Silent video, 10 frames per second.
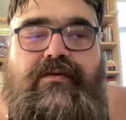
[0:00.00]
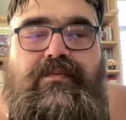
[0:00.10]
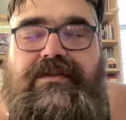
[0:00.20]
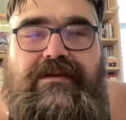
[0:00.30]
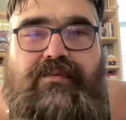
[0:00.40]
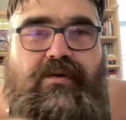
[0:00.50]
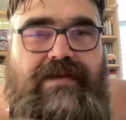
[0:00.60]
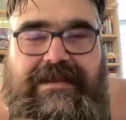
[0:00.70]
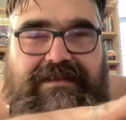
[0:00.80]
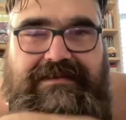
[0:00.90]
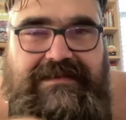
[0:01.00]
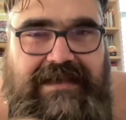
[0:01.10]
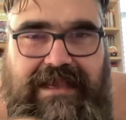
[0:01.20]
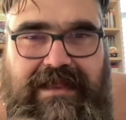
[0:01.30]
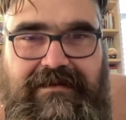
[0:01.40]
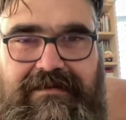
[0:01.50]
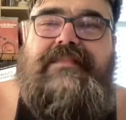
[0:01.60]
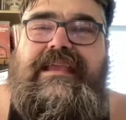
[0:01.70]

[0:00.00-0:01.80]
really wrote like this again.